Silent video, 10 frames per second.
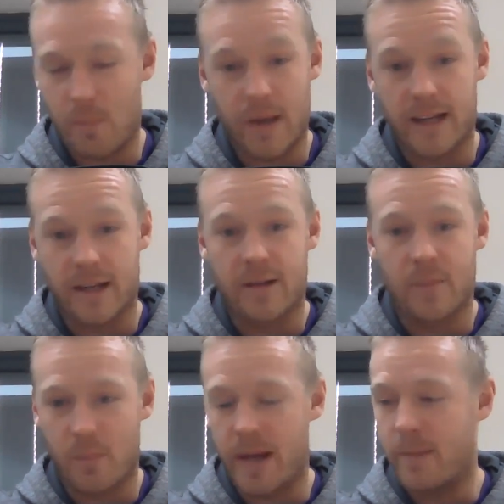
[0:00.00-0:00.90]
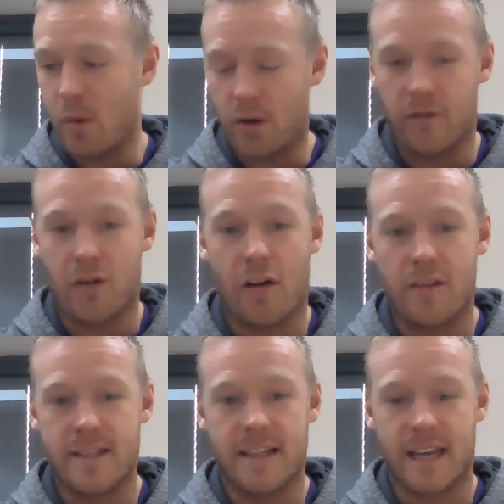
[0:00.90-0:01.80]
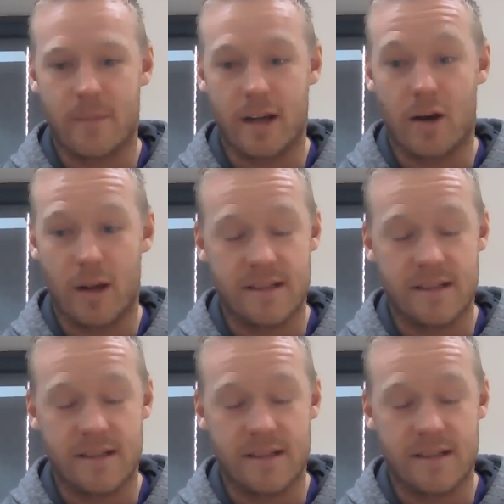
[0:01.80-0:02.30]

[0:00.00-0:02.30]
big mug of coffee to keep me going.